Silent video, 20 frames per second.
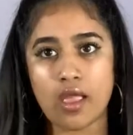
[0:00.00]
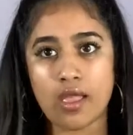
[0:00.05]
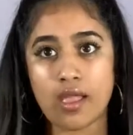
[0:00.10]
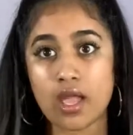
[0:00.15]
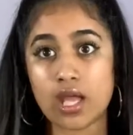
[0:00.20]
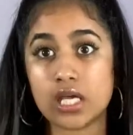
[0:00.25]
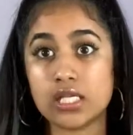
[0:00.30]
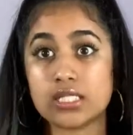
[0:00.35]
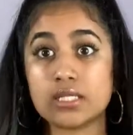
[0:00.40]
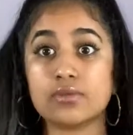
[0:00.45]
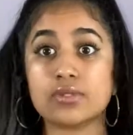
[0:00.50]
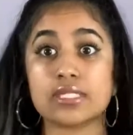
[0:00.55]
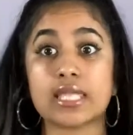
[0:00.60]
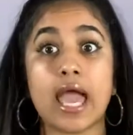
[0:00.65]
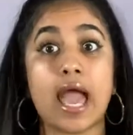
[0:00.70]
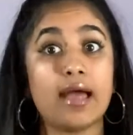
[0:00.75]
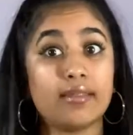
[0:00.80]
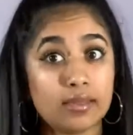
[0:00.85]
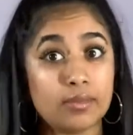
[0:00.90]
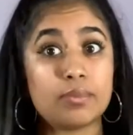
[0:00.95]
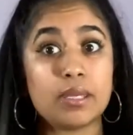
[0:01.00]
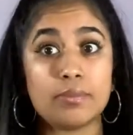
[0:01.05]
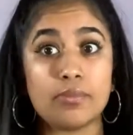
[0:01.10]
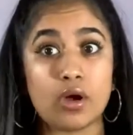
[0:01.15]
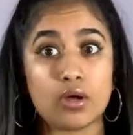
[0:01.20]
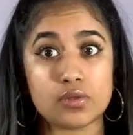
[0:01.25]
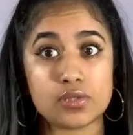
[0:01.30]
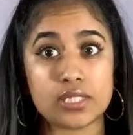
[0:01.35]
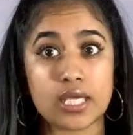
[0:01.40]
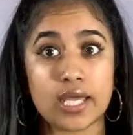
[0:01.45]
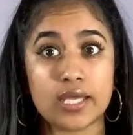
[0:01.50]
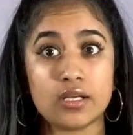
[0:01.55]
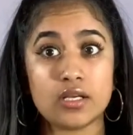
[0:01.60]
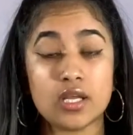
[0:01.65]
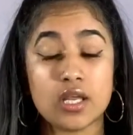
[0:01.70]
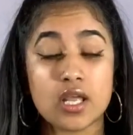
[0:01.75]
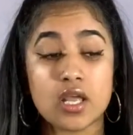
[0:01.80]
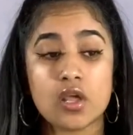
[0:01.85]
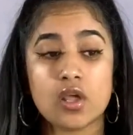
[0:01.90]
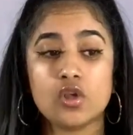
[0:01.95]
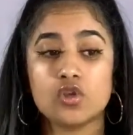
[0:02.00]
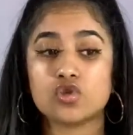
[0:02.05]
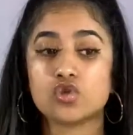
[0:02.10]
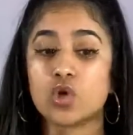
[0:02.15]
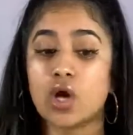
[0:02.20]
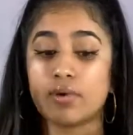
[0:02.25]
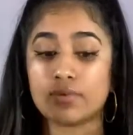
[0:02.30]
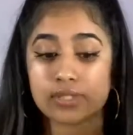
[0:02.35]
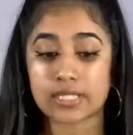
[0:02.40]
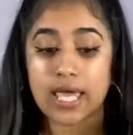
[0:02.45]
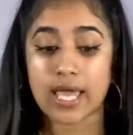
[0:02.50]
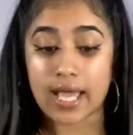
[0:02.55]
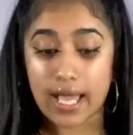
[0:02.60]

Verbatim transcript: because there was hella people outside so i was like